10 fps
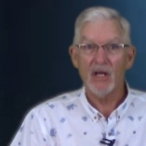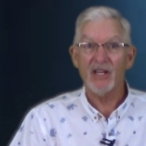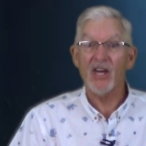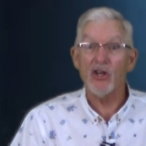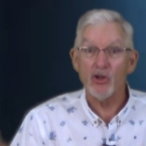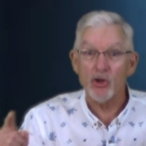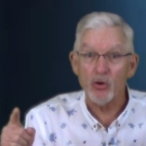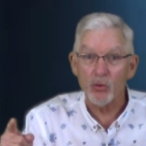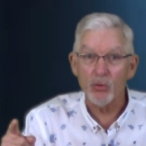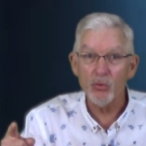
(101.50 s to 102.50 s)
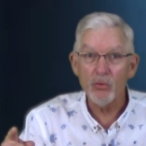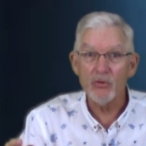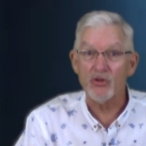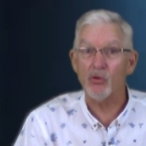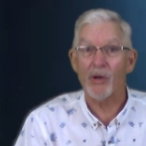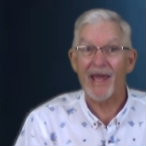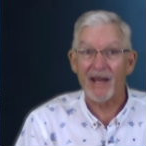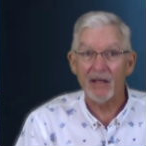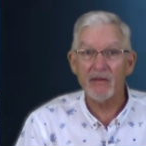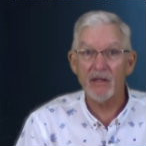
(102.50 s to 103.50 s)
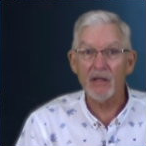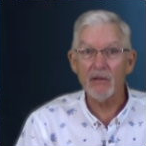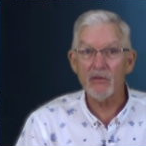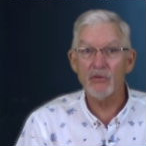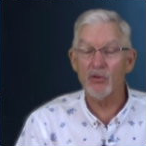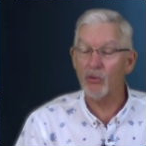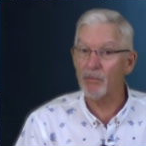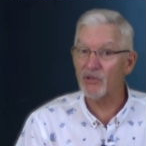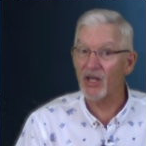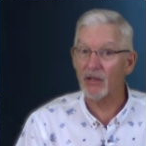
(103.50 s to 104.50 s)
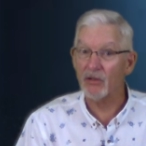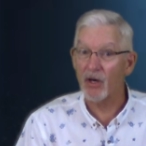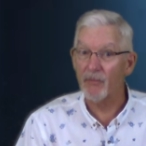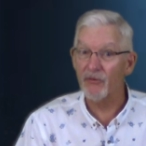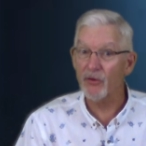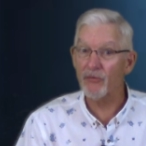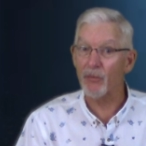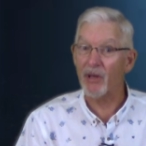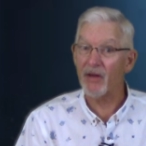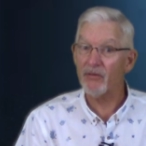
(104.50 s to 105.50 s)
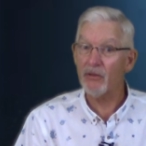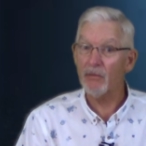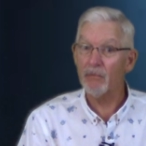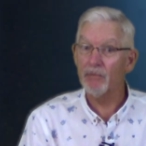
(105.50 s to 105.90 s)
Can you do anything to obtain comfort from heaven?